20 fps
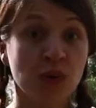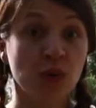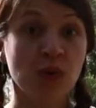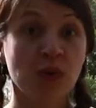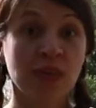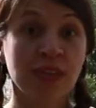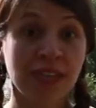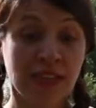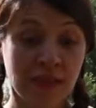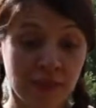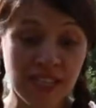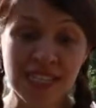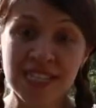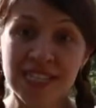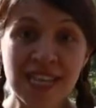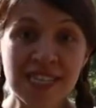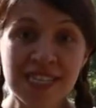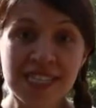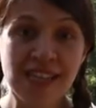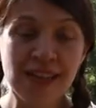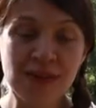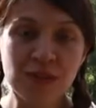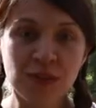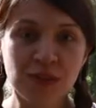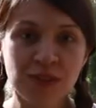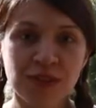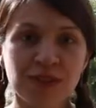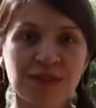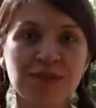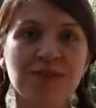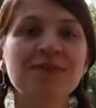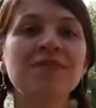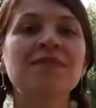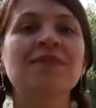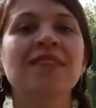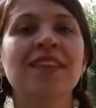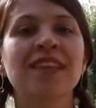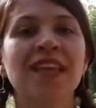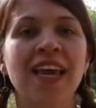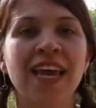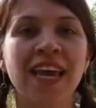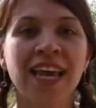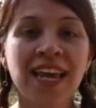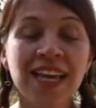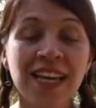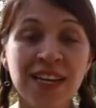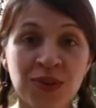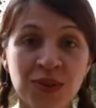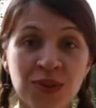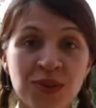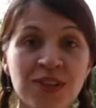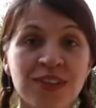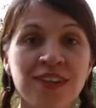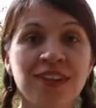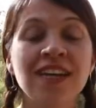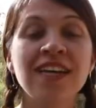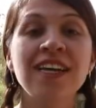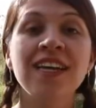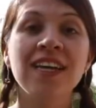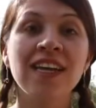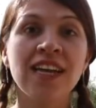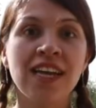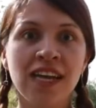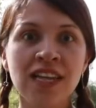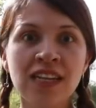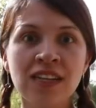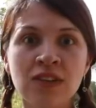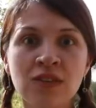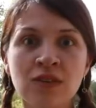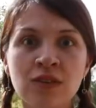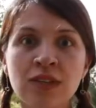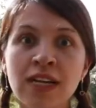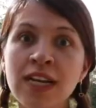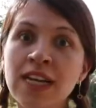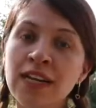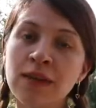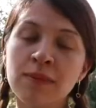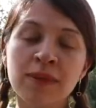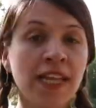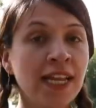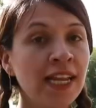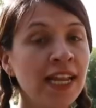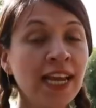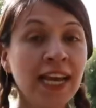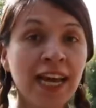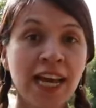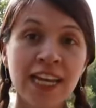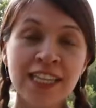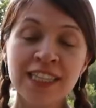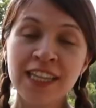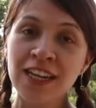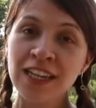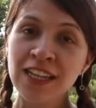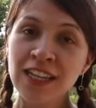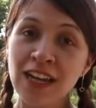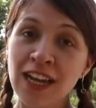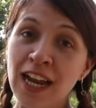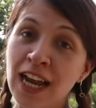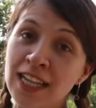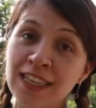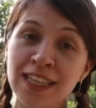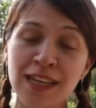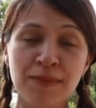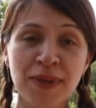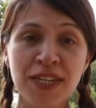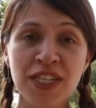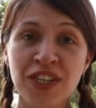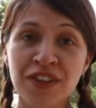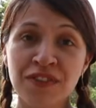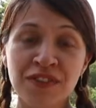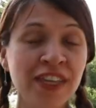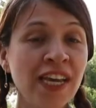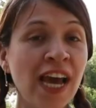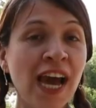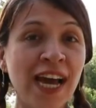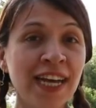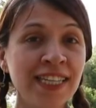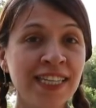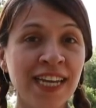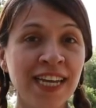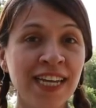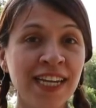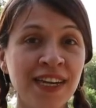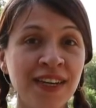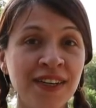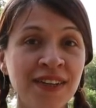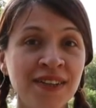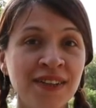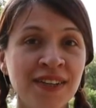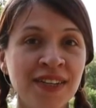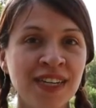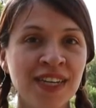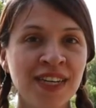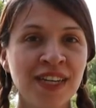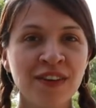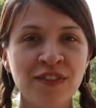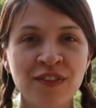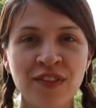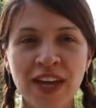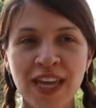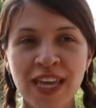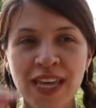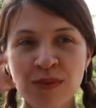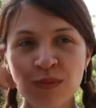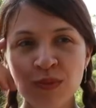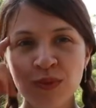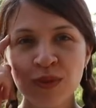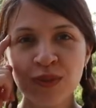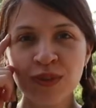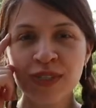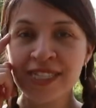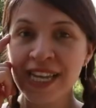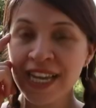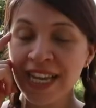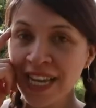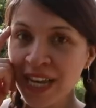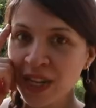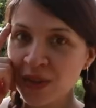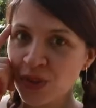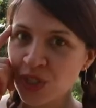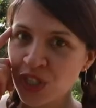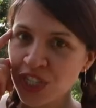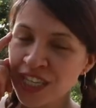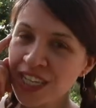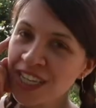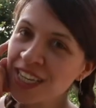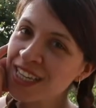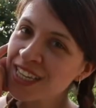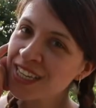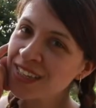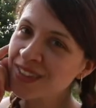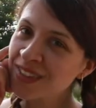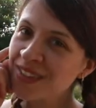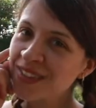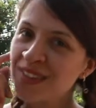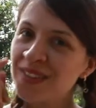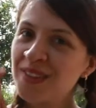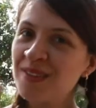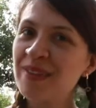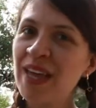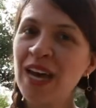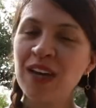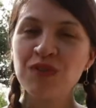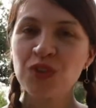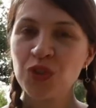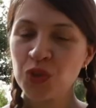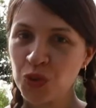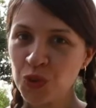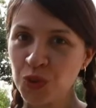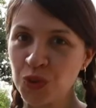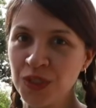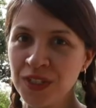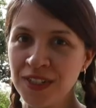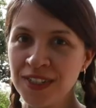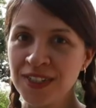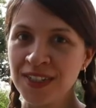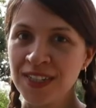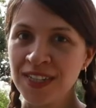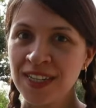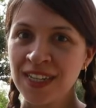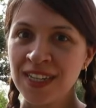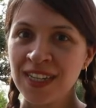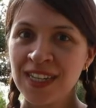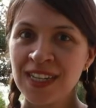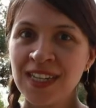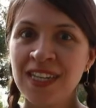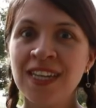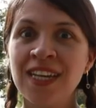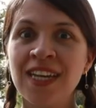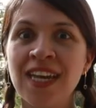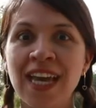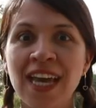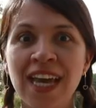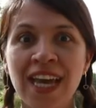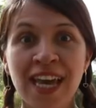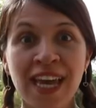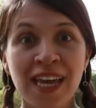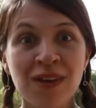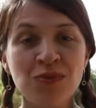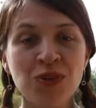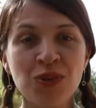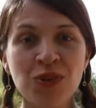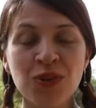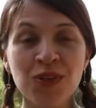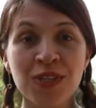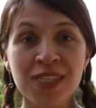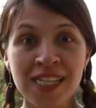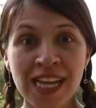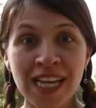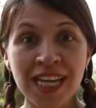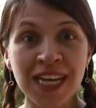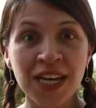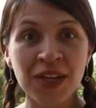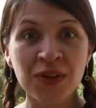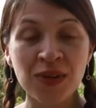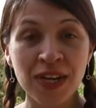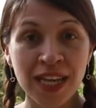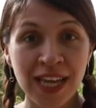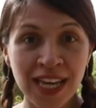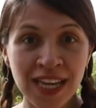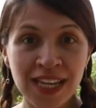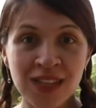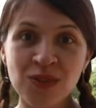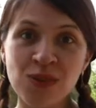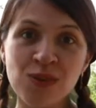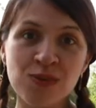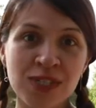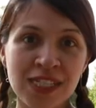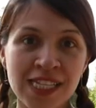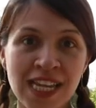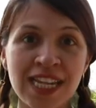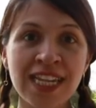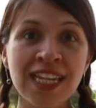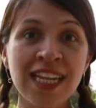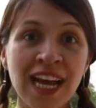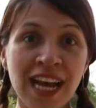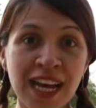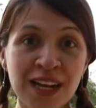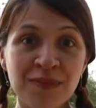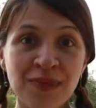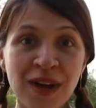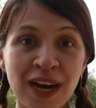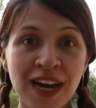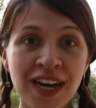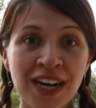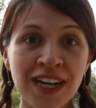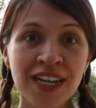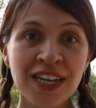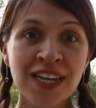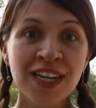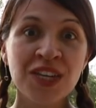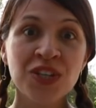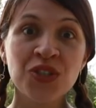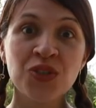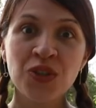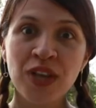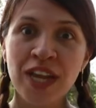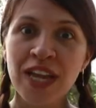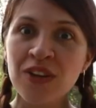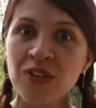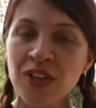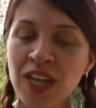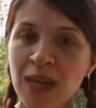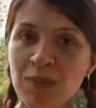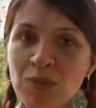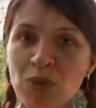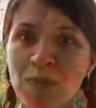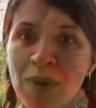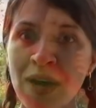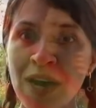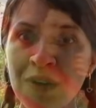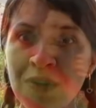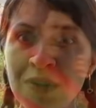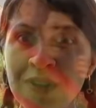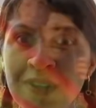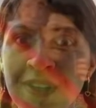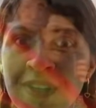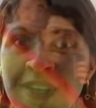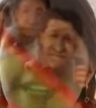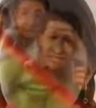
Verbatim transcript: give up. They said, We'll try another way to tell our enemies about the Lord. And they remembered something. Can you guess what? They remembered what Nate and the four missionaries used to do with them, and they